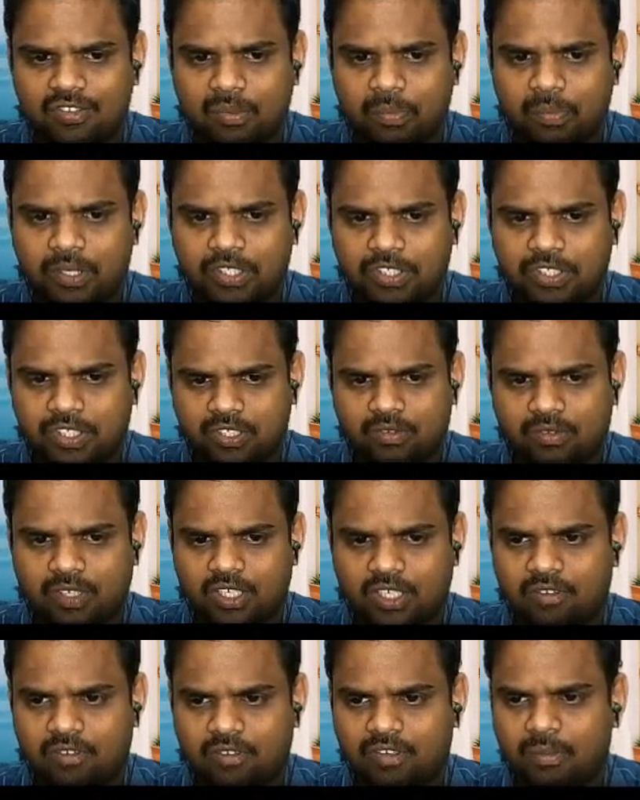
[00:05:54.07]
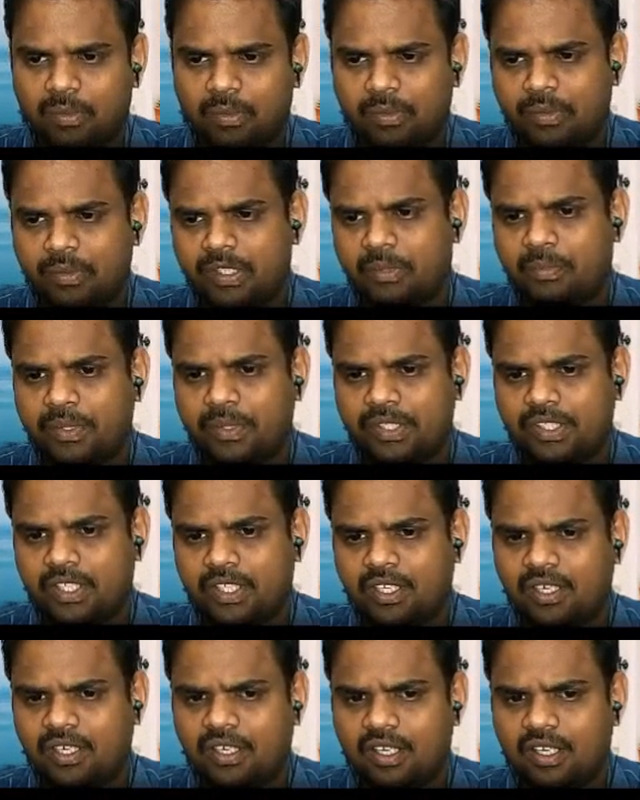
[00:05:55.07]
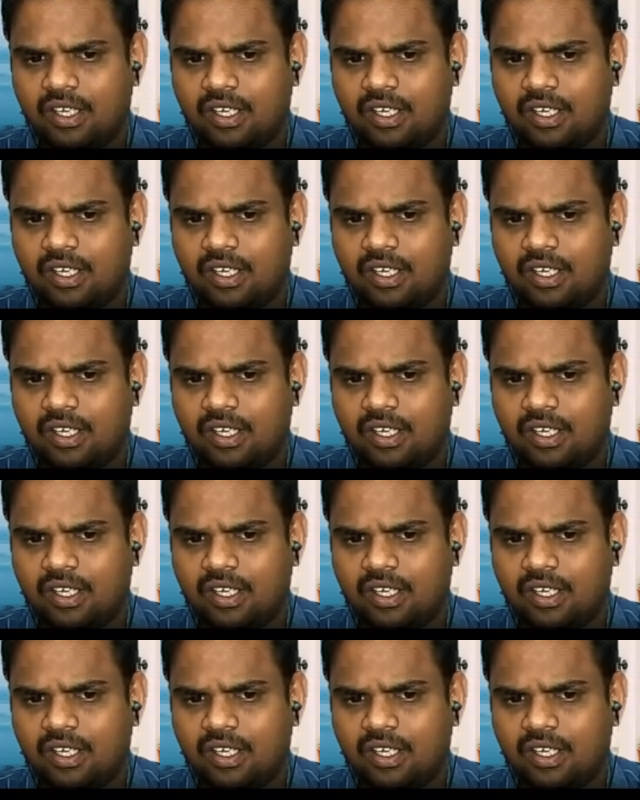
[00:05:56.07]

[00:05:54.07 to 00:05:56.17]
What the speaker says: the pressure. Whatever may be the pressure,